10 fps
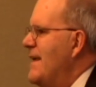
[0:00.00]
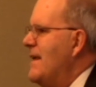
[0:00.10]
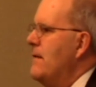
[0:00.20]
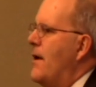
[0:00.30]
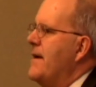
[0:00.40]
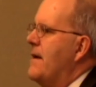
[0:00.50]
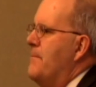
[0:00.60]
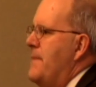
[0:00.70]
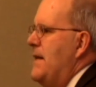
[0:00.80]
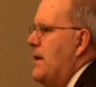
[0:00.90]
thinking like a
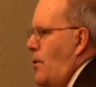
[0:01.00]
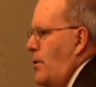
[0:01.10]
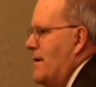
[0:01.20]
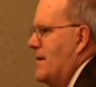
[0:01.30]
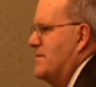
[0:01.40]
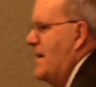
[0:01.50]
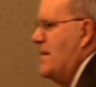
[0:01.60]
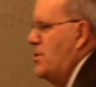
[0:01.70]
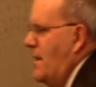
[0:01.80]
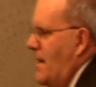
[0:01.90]
media
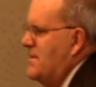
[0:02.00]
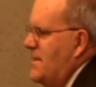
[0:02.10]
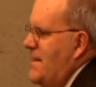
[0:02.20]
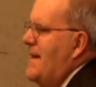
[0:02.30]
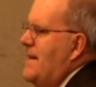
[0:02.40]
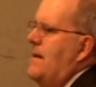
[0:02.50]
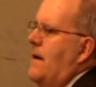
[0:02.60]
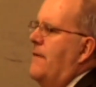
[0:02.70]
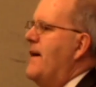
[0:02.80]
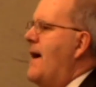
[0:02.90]
organization. And it's the
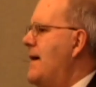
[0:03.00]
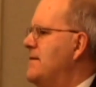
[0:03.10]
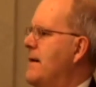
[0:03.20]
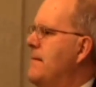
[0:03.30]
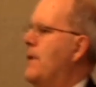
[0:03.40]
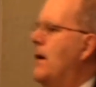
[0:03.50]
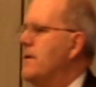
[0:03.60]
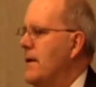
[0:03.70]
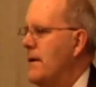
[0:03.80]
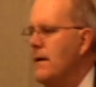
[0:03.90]
idea of content
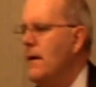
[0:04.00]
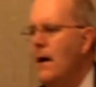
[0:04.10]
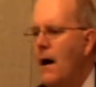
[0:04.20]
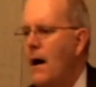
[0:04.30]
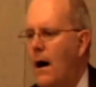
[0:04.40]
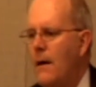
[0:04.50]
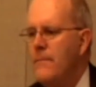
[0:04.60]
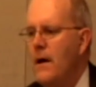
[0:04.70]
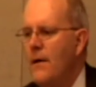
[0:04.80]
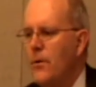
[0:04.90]
marketing.
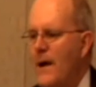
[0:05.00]
Um, the